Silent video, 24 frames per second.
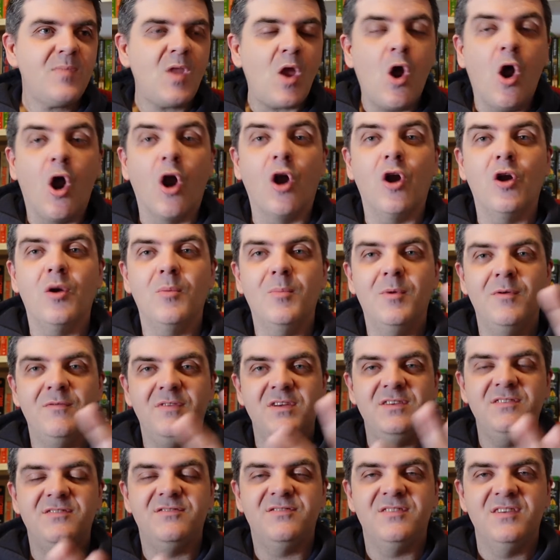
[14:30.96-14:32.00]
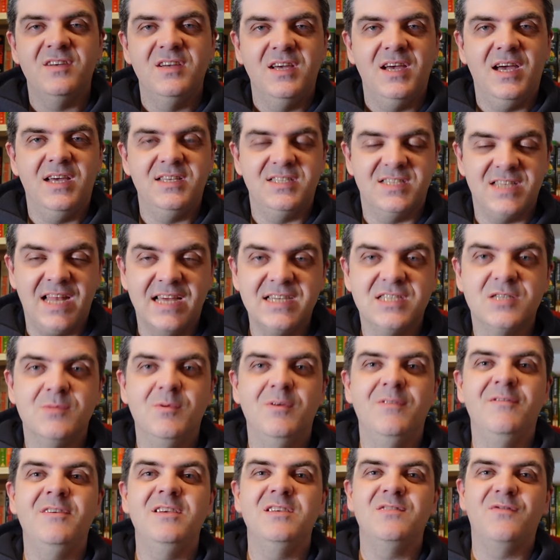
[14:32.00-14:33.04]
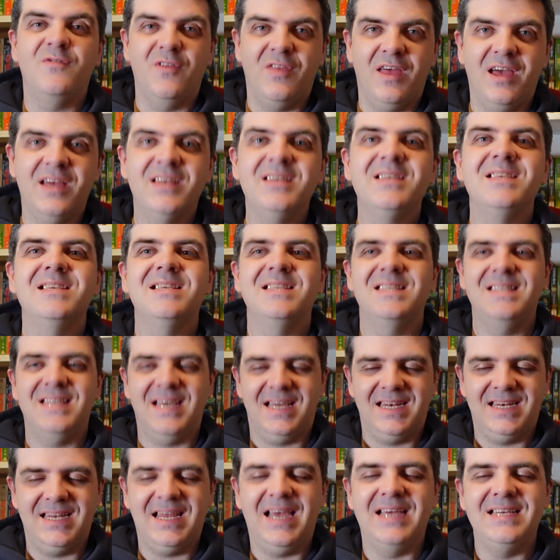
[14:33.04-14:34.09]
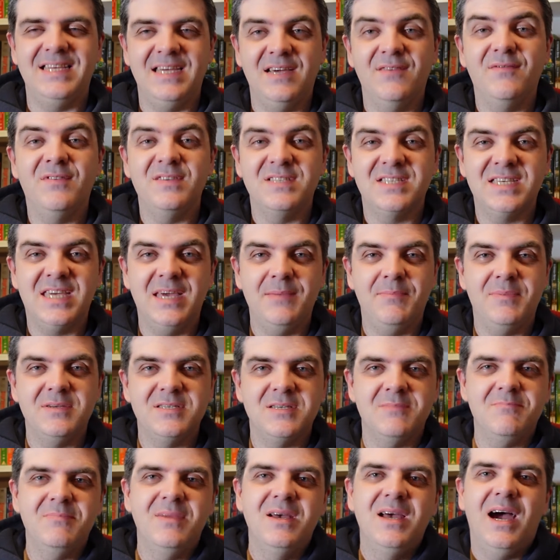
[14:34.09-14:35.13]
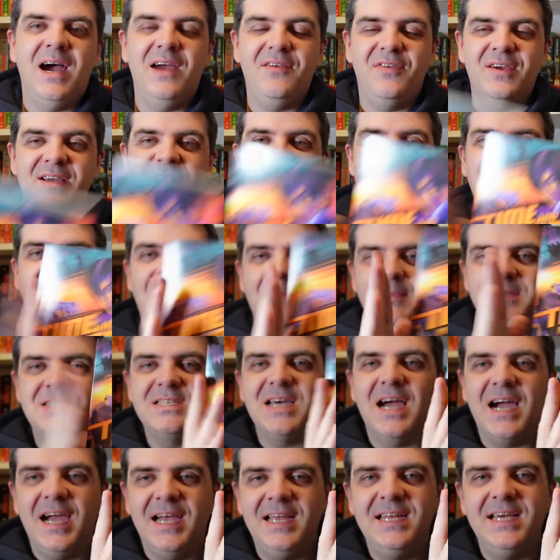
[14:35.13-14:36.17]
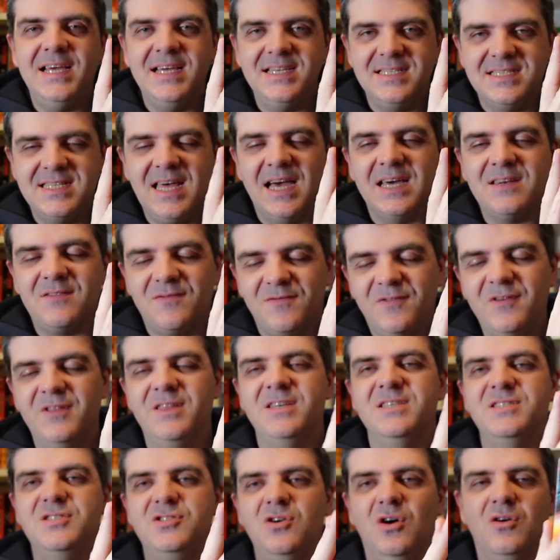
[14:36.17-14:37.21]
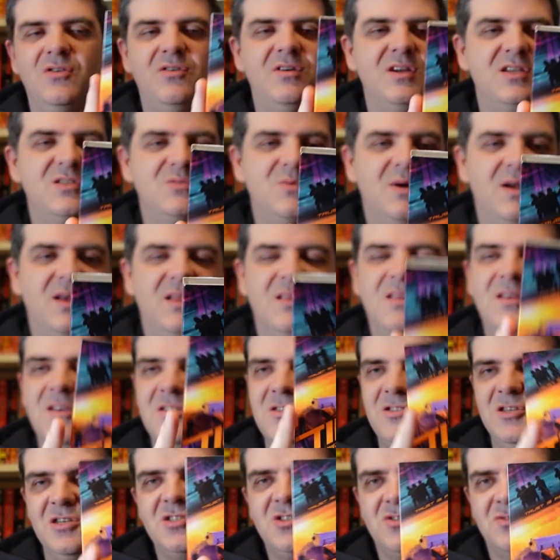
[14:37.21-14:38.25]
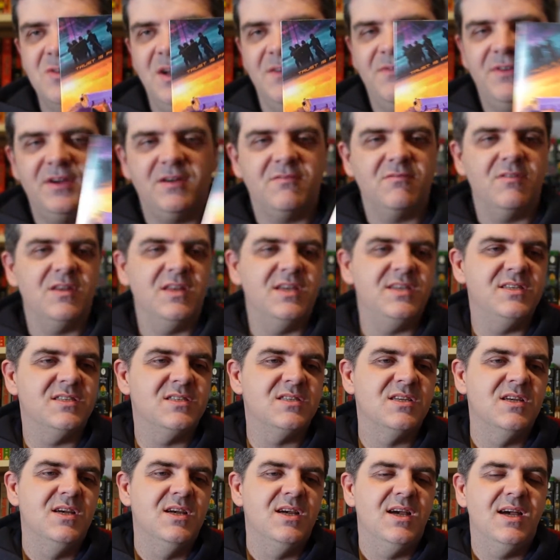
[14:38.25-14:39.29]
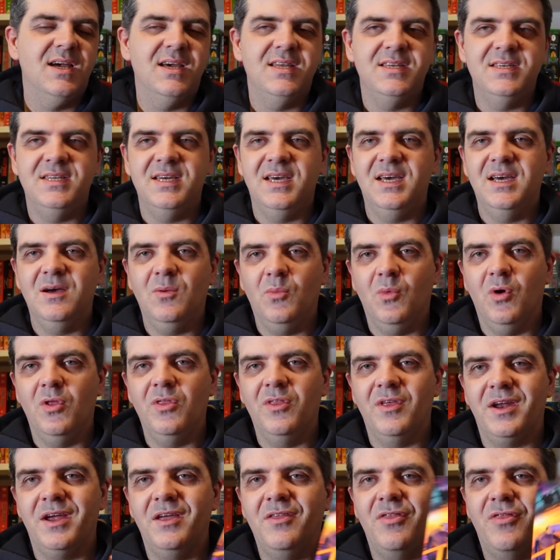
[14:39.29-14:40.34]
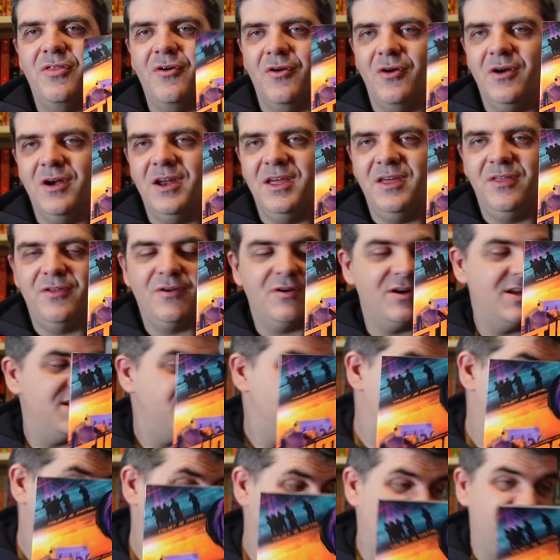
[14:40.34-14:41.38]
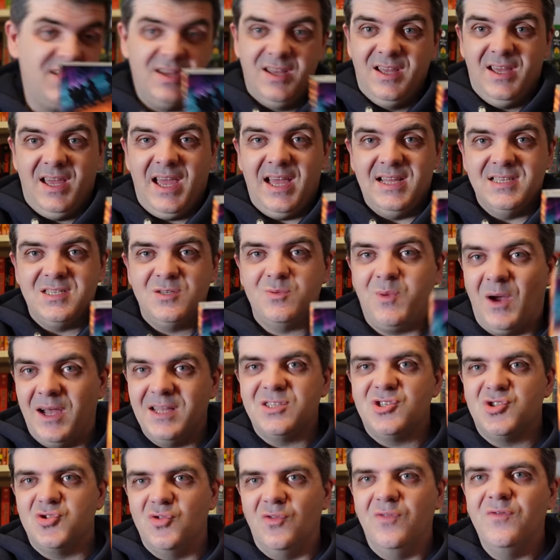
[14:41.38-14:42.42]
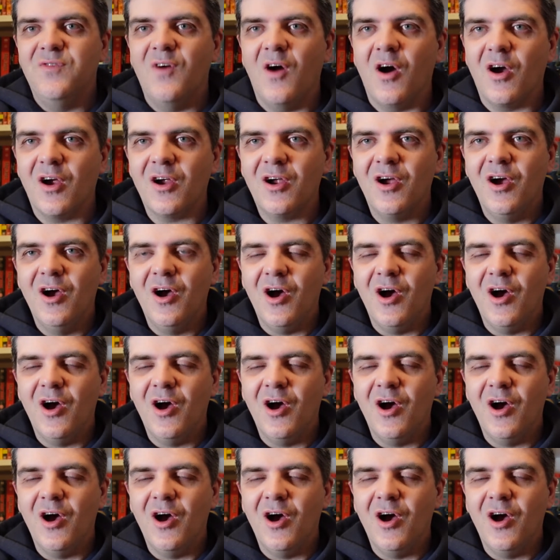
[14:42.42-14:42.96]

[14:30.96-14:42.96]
horror movies and slasher movies for that that idea of escapism. I think Time and Tide is that for this genre as well. Just terrific release and uh, one that I thoroughly, thoroughly enjoyed. Hence why it's so far